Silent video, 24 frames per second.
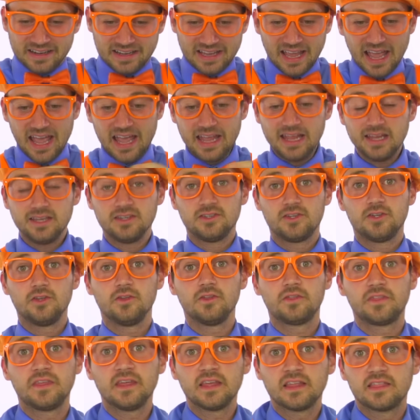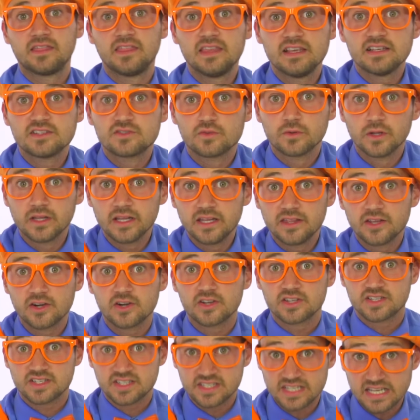okay, do you think these will either
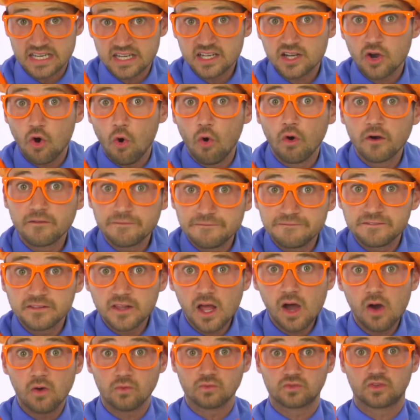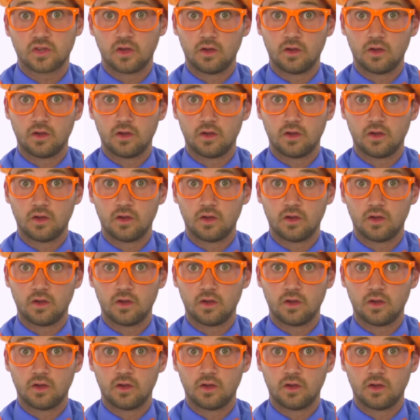sink or float?